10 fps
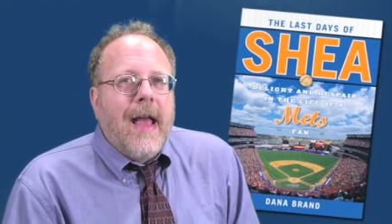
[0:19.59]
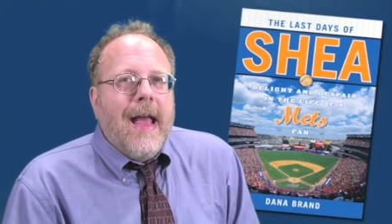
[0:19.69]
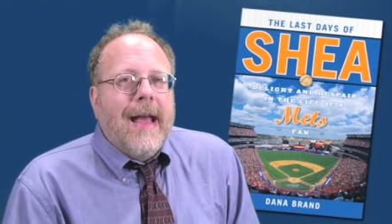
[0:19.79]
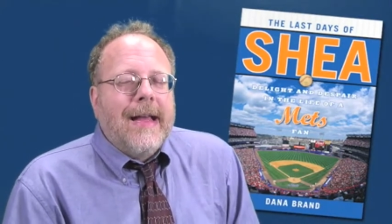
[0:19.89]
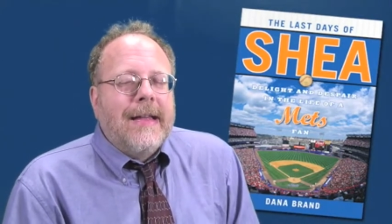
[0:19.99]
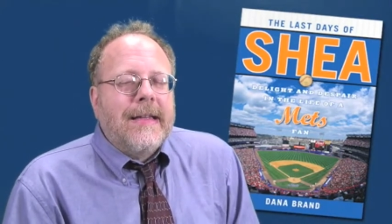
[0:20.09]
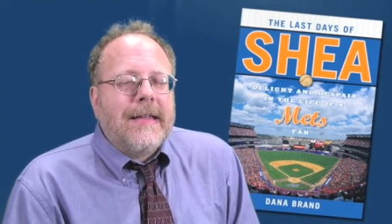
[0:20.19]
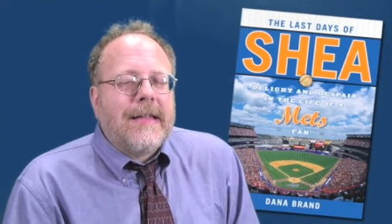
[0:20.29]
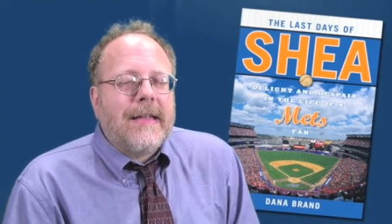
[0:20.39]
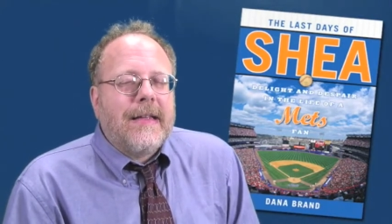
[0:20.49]

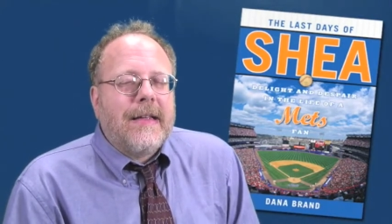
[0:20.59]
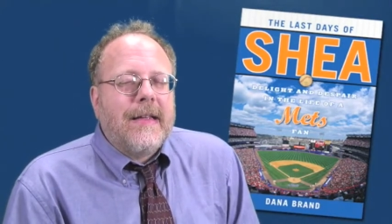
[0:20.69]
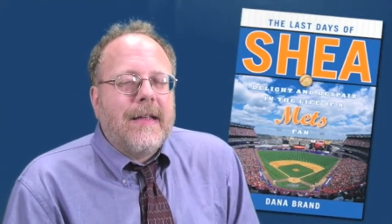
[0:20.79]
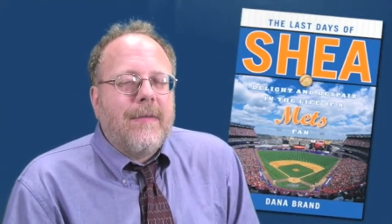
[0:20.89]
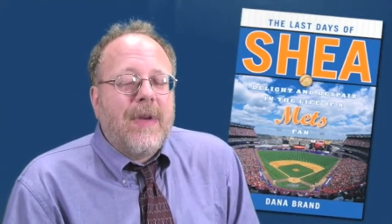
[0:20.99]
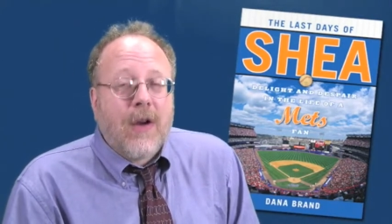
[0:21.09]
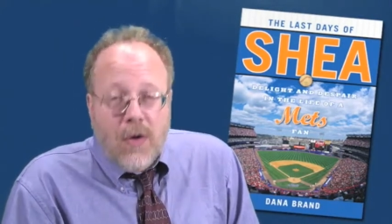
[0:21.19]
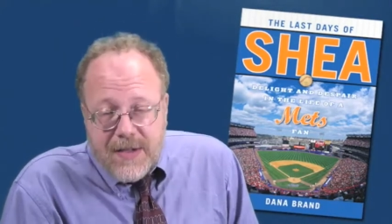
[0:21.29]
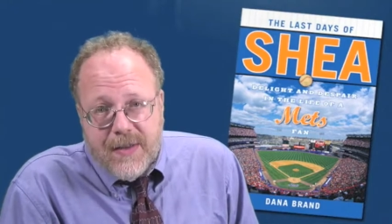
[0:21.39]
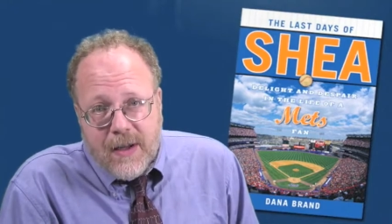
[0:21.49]
And
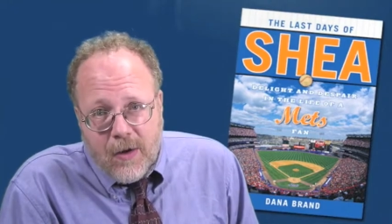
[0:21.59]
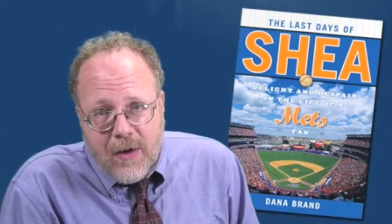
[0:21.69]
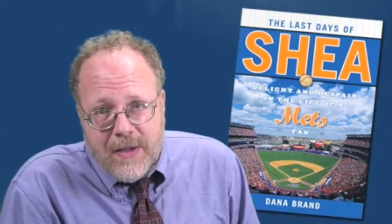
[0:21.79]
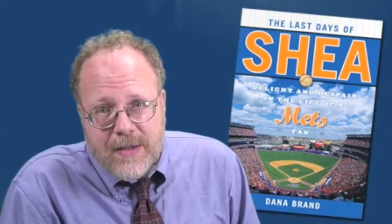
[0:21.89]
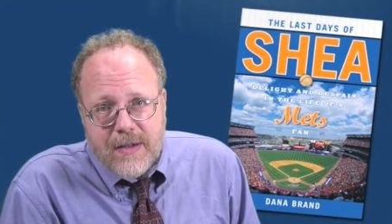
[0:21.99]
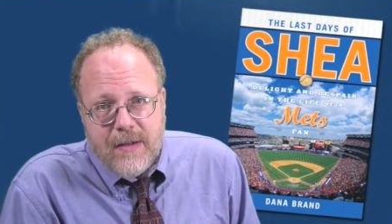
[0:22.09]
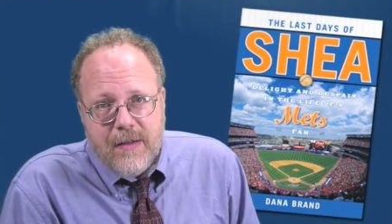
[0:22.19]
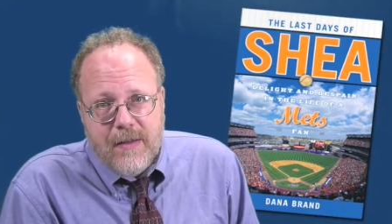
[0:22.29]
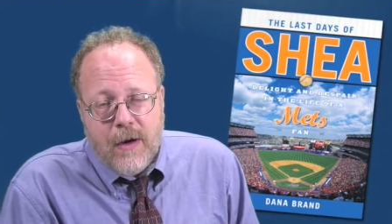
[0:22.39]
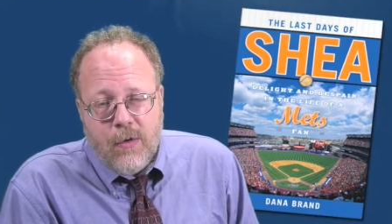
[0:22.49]
because they lost,
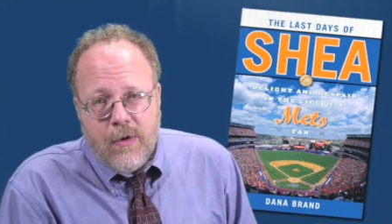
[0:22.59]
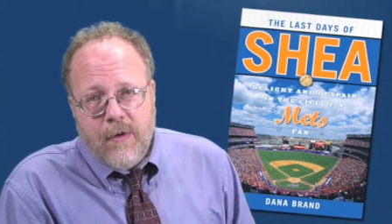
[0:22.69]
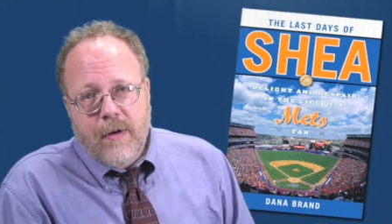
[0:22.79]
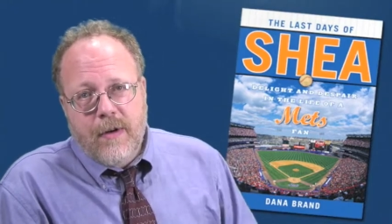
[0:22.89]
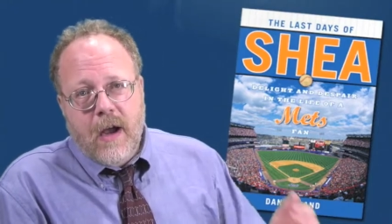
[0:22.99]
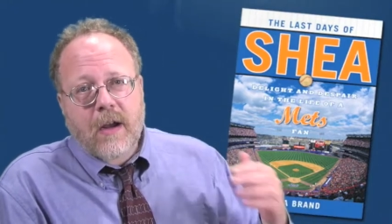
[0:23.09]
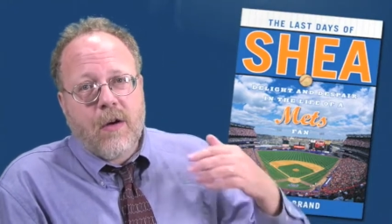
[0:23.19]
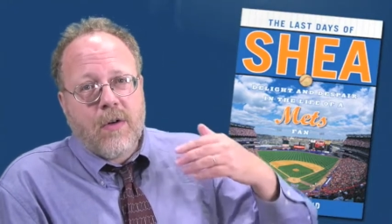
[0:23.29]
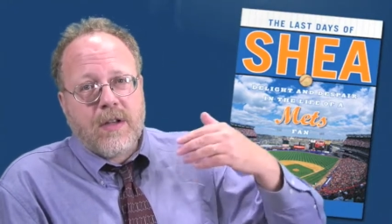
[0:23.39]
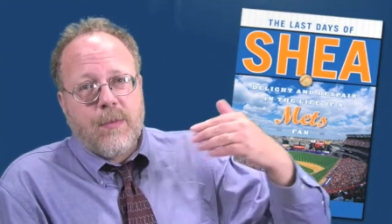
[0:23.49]
they were not
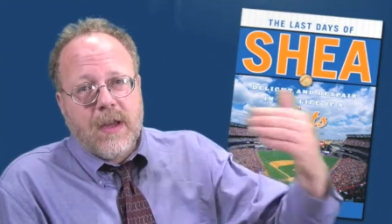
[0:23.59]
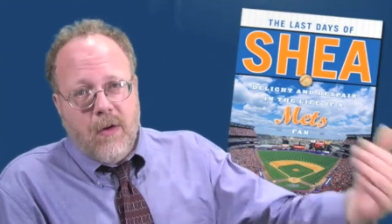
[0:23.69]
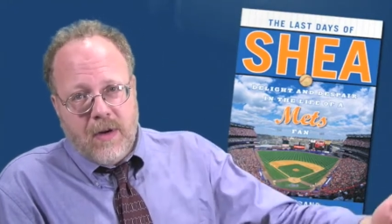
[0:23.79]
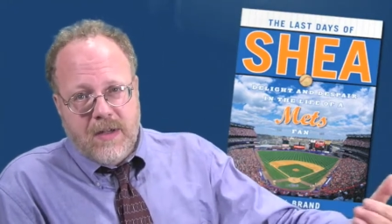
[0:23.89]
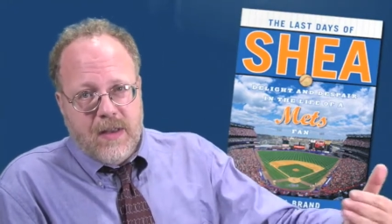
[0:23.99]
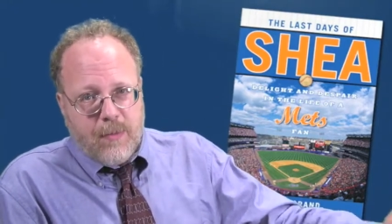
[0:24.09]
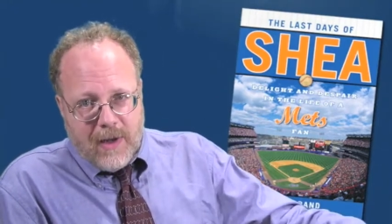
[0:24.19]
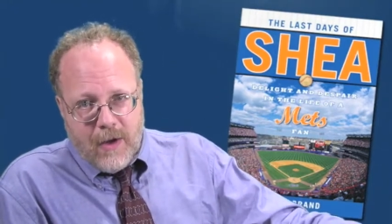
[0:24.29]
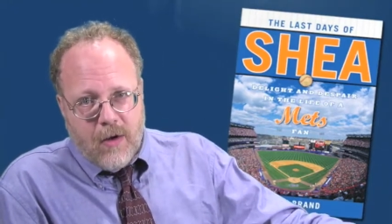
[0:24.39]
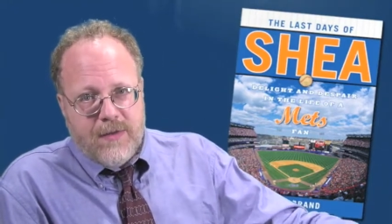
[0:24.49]
going to be going to the
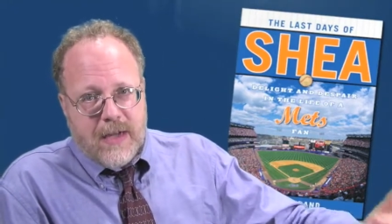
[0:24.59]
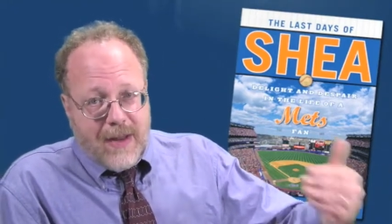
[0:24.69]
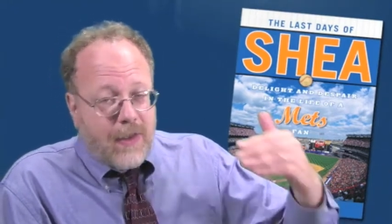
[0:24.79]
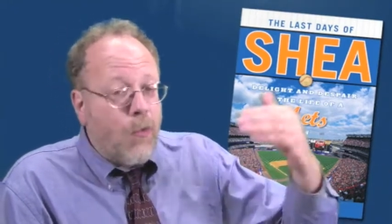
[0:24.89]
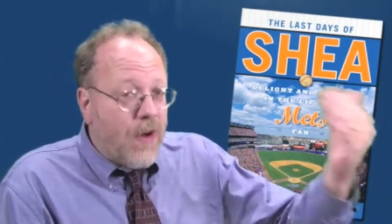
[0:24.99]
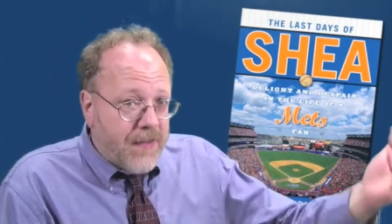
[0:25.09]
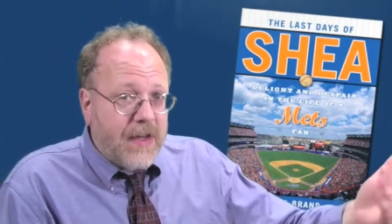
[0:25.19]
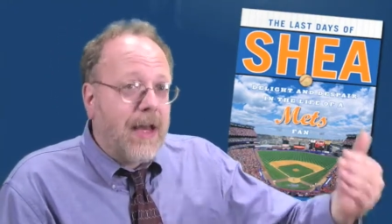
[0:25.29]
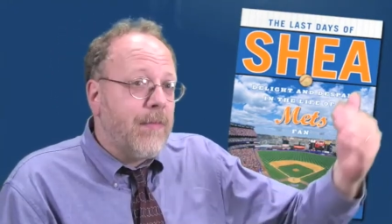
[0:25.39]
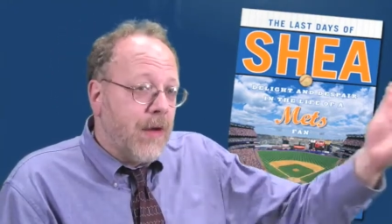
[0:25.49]
playoffs. Had they won the
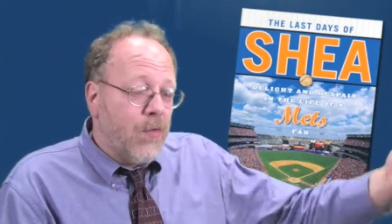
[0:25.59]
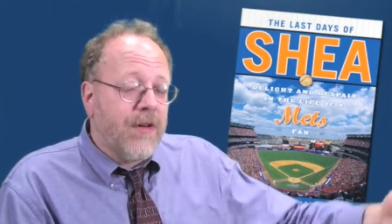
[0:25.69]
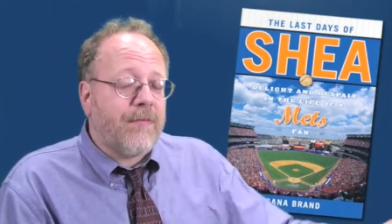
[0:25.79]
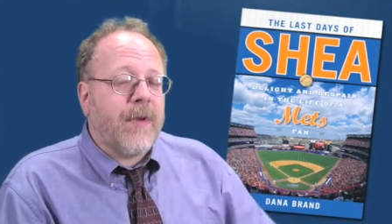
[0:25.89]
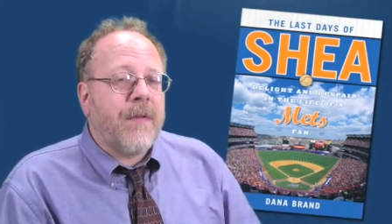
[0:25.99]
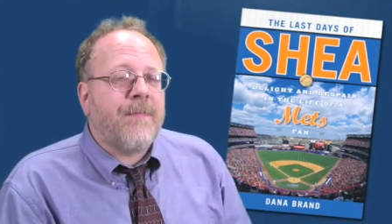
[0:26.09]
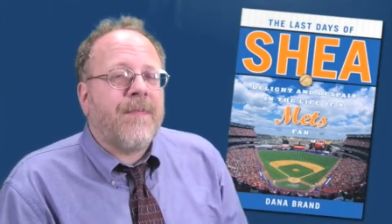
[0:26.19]
game, they would have been.